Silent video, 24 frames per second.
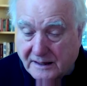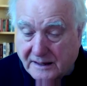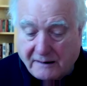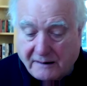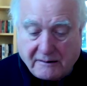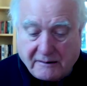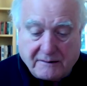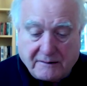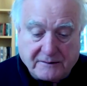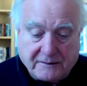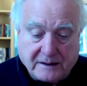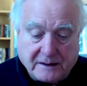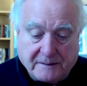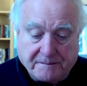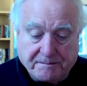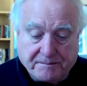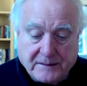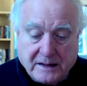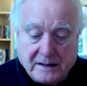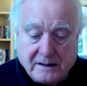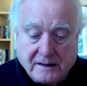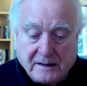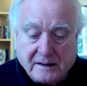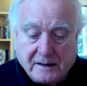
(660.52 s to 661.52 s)
however,
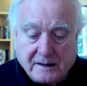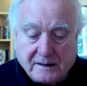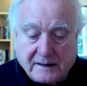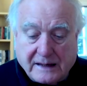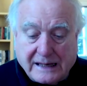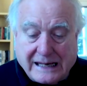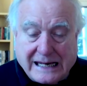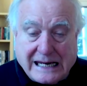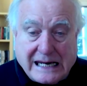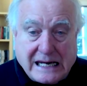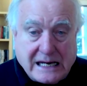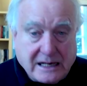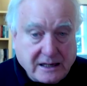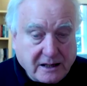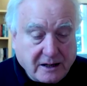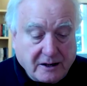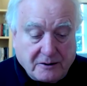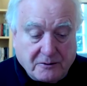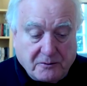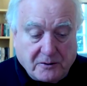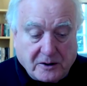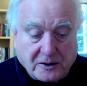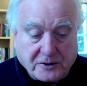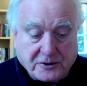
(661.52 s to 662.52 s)
the
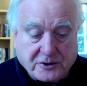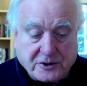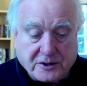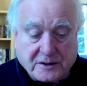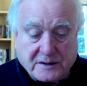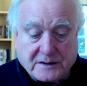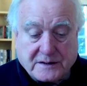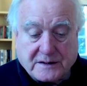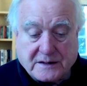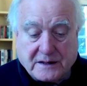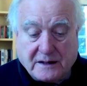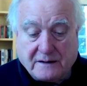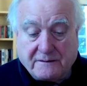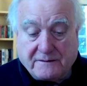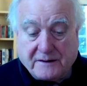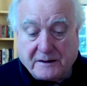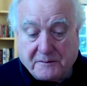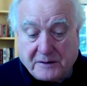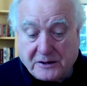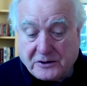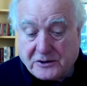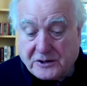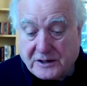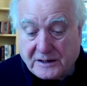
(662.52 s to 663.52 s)
EcoWatchers survey,
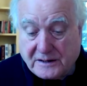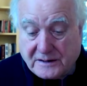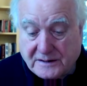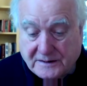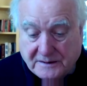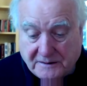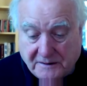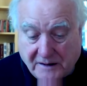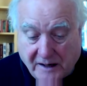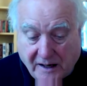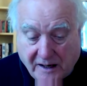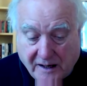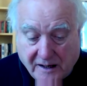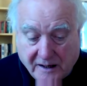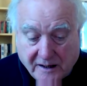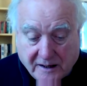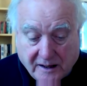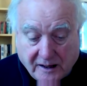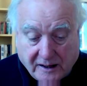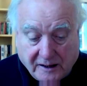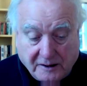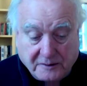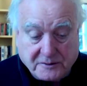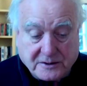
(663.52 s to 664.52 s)
which is
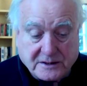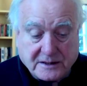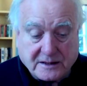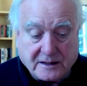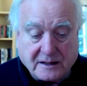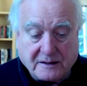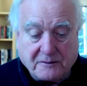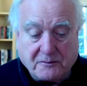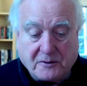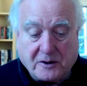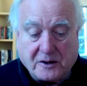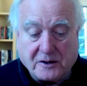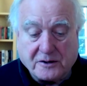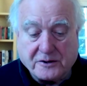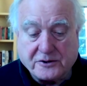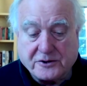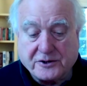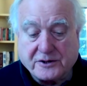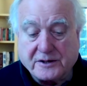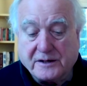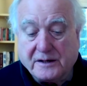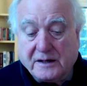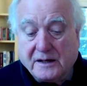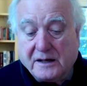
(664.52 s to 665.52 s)
closely
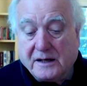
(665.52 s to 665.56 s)
watched,